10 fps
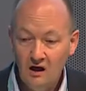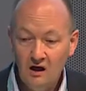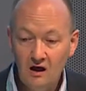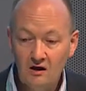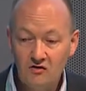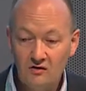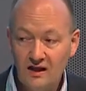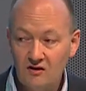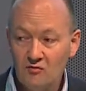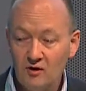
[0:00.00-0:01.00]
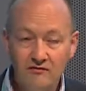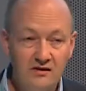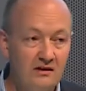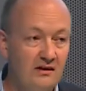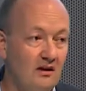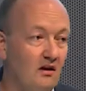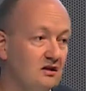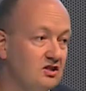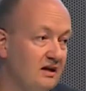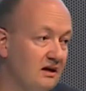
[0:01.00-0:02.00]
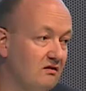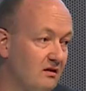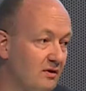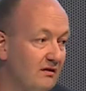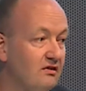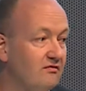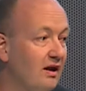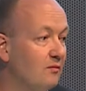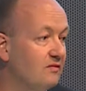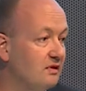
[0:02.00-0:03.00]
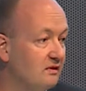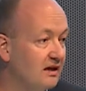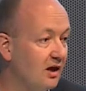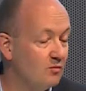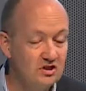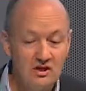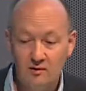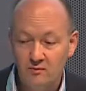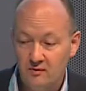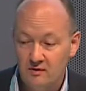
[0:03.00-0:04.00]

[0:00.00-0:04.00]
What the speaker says: So that is roughly the technology that we have developed in the Cambridge lab